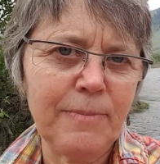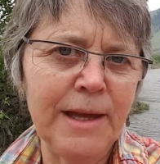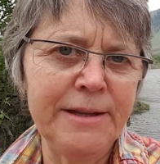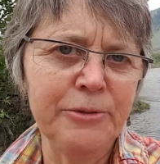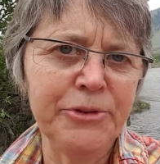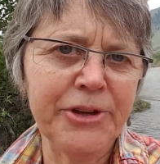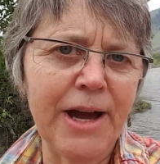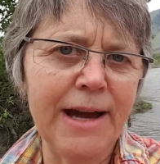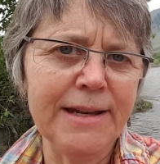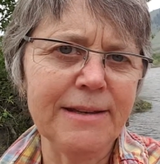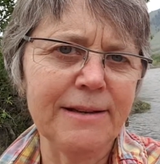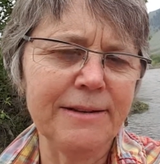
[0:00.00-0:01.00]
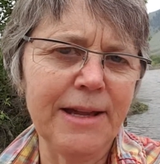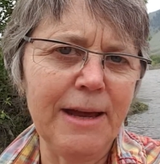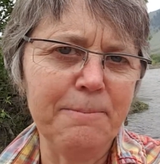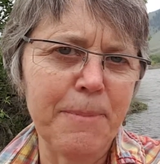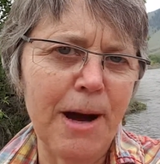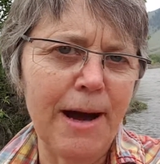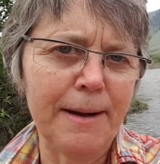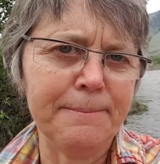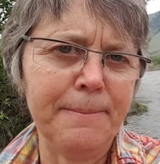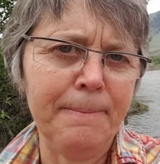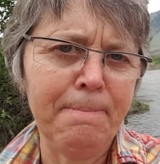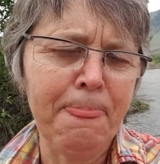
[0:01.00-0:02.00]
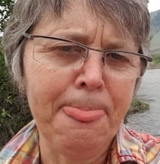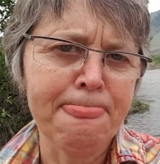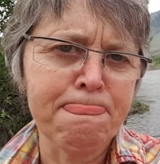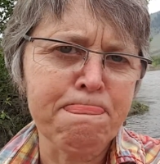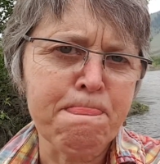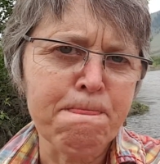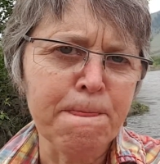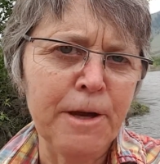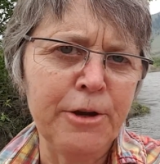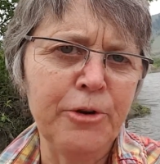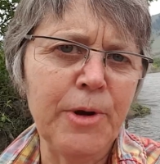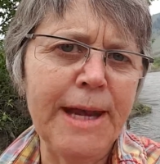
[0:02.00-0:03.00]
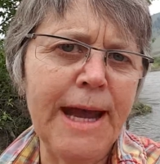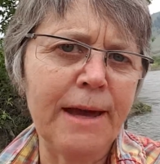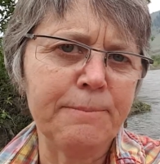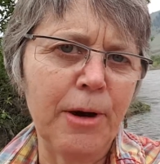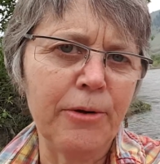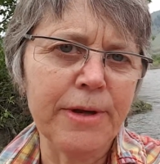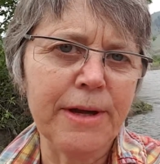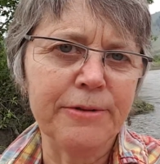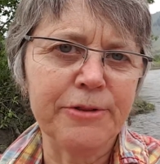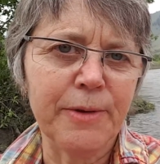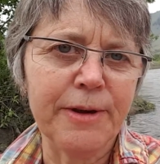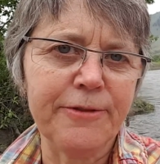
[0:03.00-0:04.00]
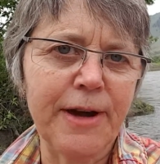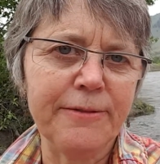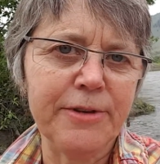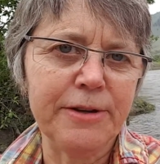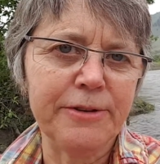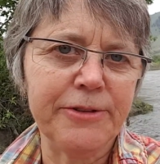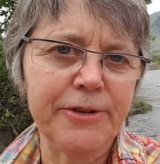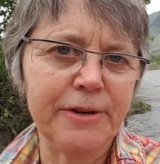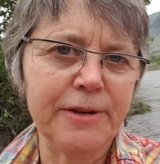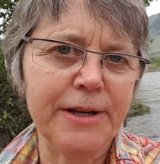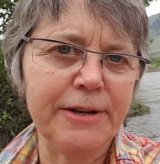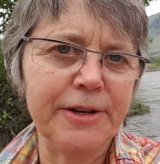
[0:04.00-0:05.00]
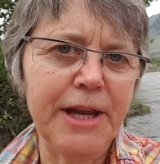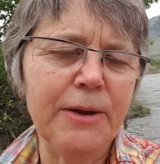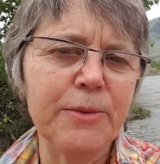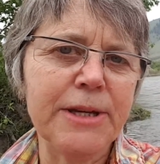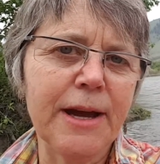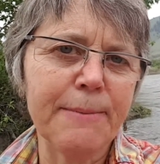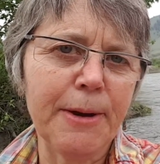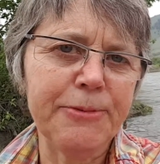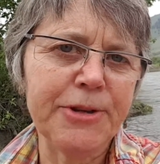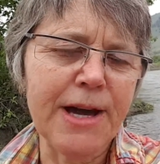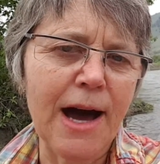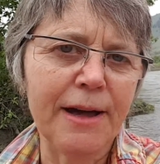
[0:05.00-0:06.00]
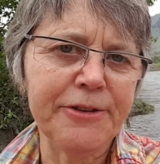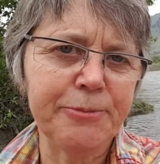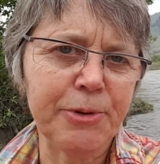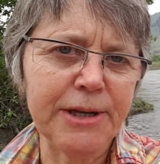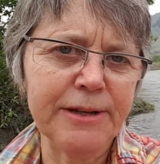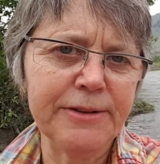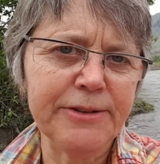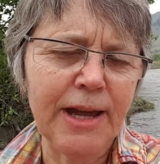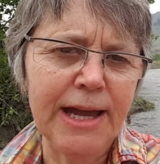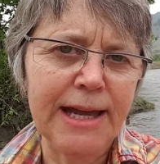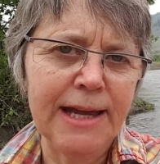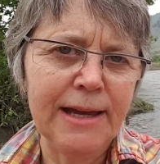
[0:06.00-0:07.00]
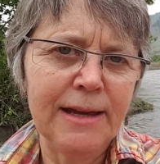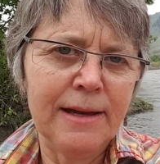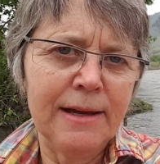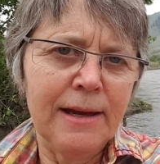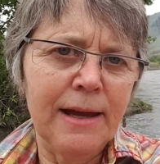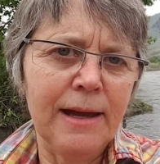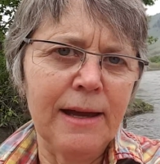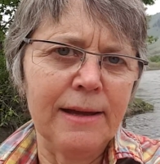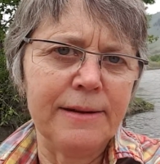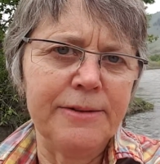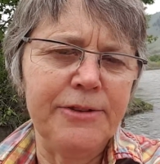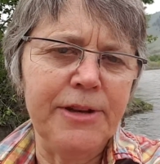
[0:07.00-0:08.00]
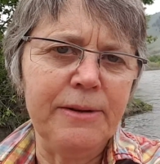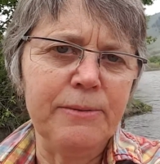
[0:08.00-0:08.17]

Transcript: And there was a guy there named Bob who had had polio 25 years earlier, and he would come up to the hot springs and he